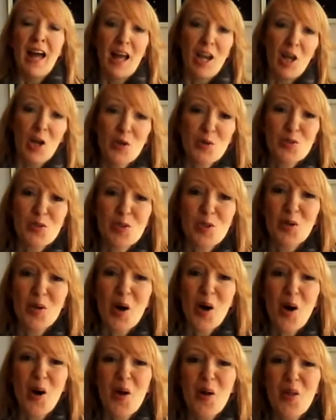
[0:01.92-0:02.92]
Hello to
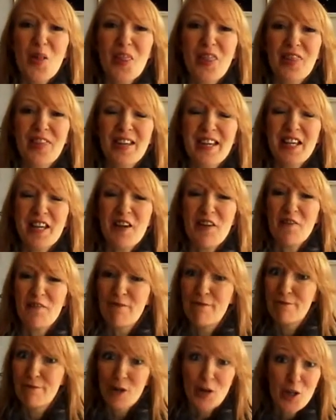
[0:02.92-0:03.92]
all the
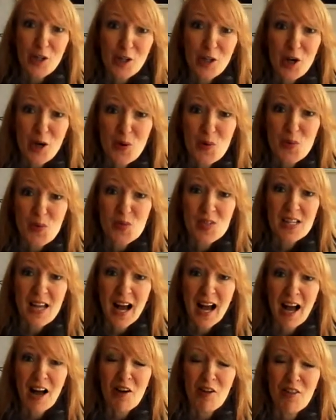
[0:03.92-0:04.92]

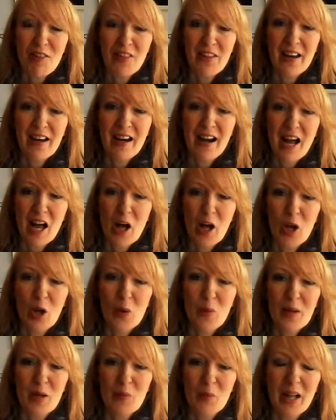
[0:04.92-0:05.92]
Virgos out there.
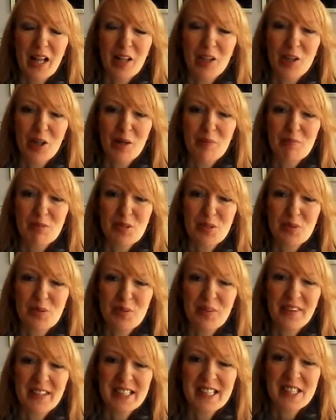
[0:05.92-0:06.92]
Hello and welcome
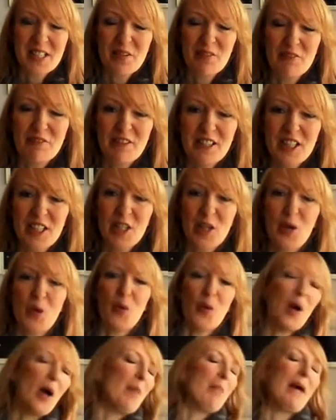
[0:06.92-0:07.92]
to this
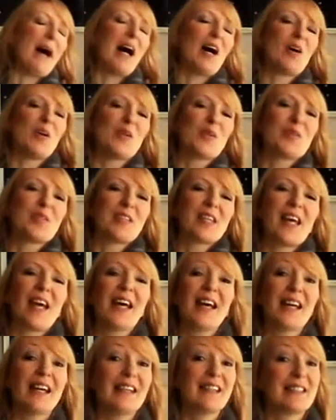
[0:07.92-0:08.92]
video about
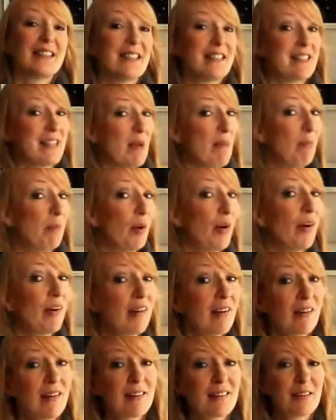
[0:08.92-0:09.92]

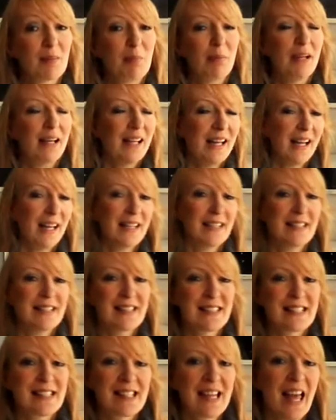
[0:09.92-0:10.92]
December, the
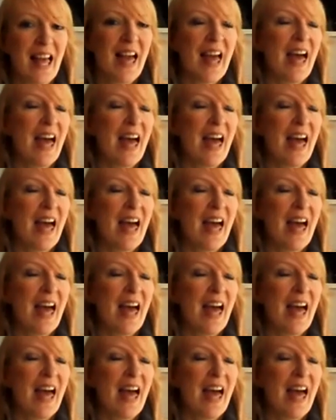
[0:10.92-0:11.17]
planets